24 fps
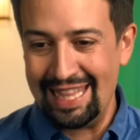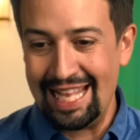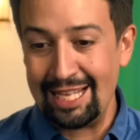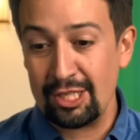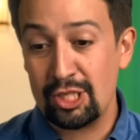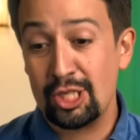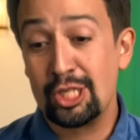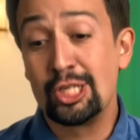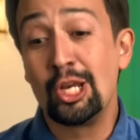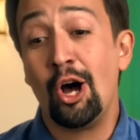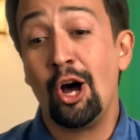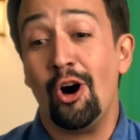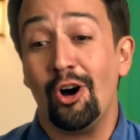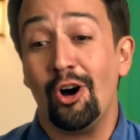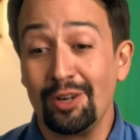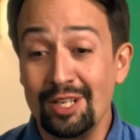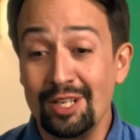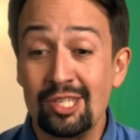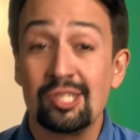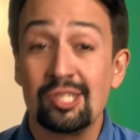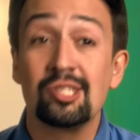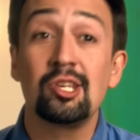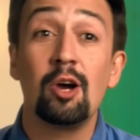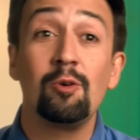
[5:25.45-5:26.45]
That song
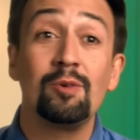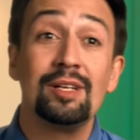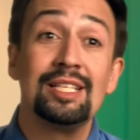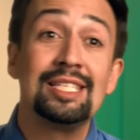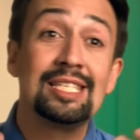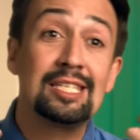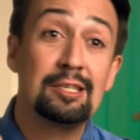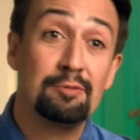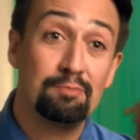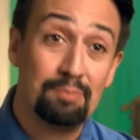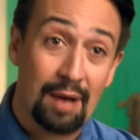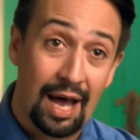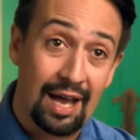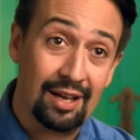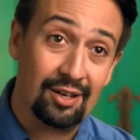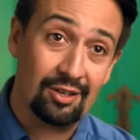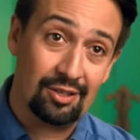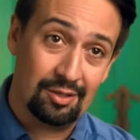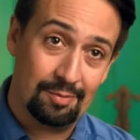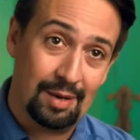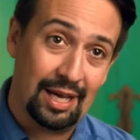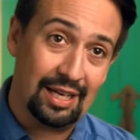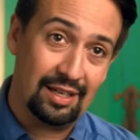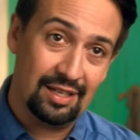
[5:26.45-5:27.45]
is so
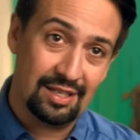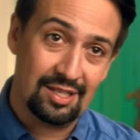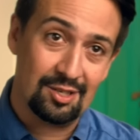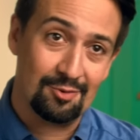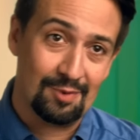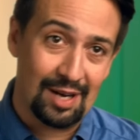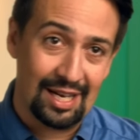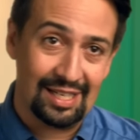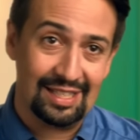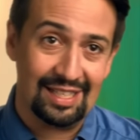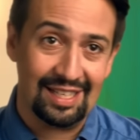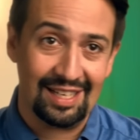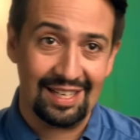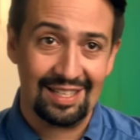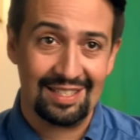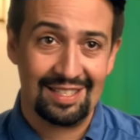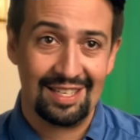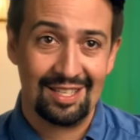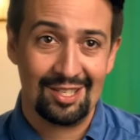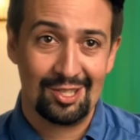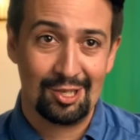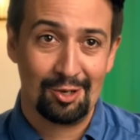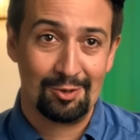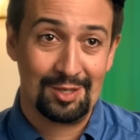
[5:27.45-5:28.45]
inspired by his writings,
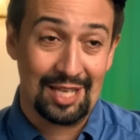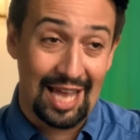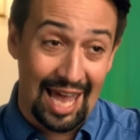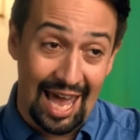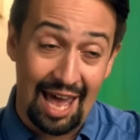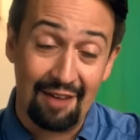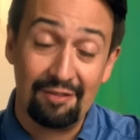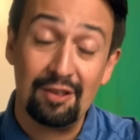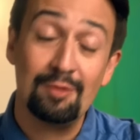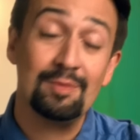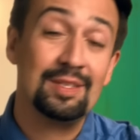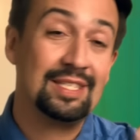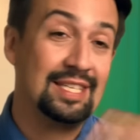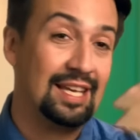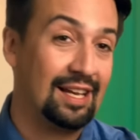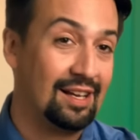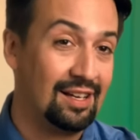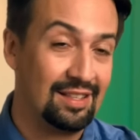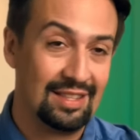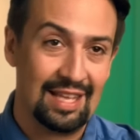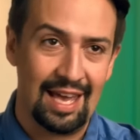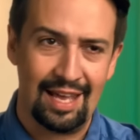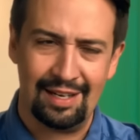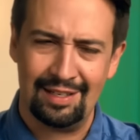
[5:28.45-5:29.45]
and so to have him sing
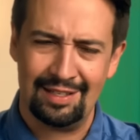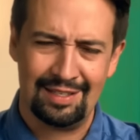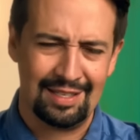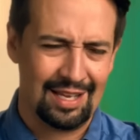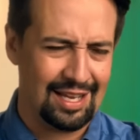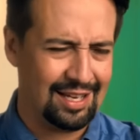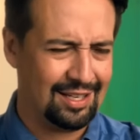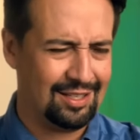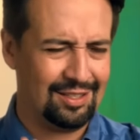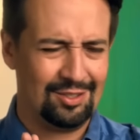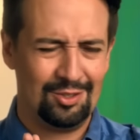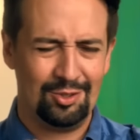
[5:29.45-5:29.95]
on that is like a